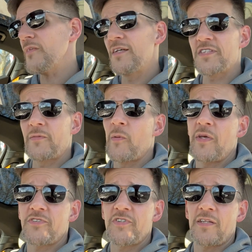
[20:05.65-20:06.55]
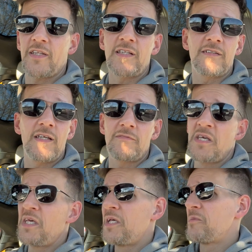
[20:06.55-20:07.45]
I sent him a message on LinkedIn,
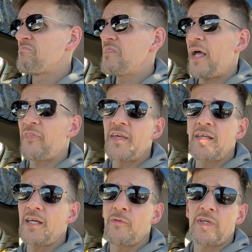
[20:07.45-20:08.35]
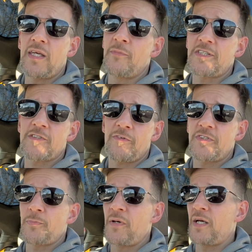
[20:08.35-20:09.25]
not thinking I would get much of a
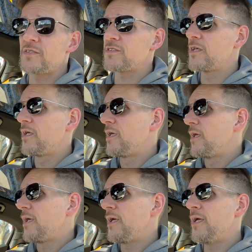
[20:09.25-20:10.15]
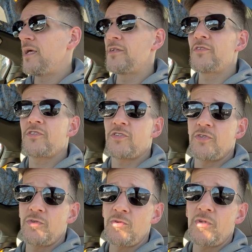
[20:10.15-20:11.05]
response. And
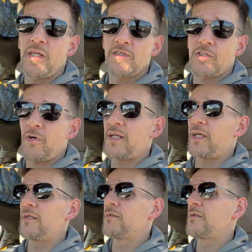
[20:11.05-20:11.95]
to his credit,